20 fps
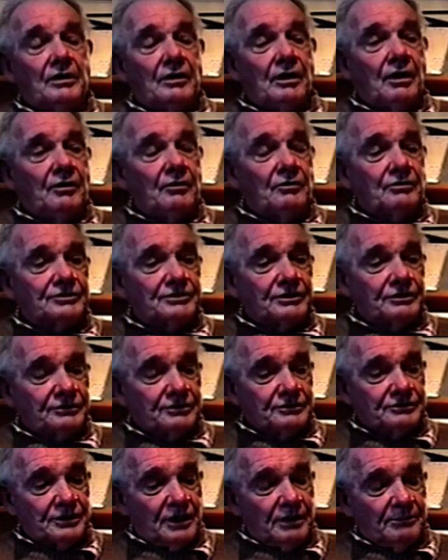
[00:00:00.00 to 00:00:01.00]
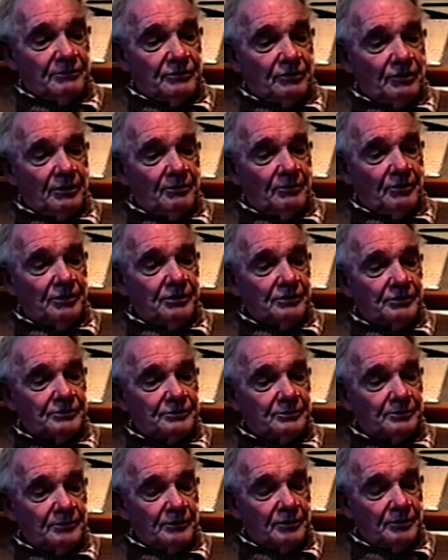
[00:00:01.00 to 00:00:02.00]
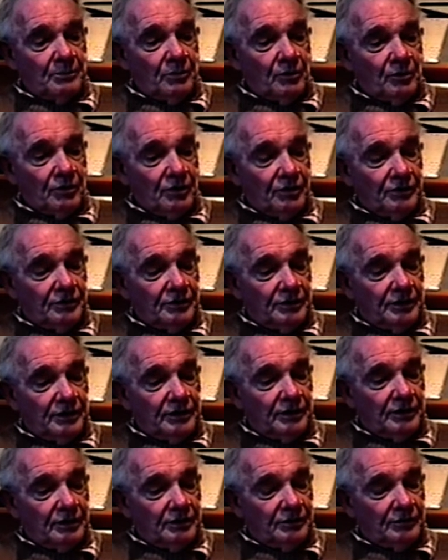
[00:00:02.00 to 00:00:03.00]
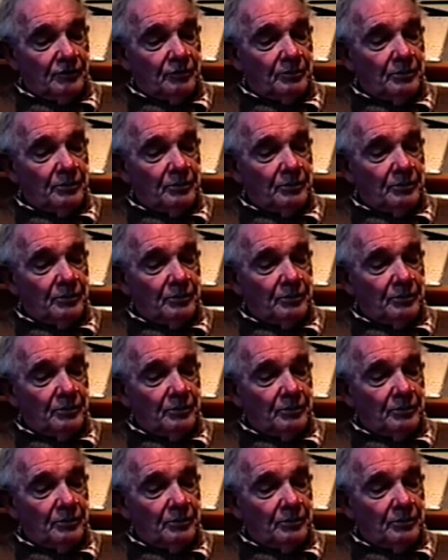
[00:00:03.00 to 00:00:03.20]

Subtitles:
I also at the same time wrote a book on a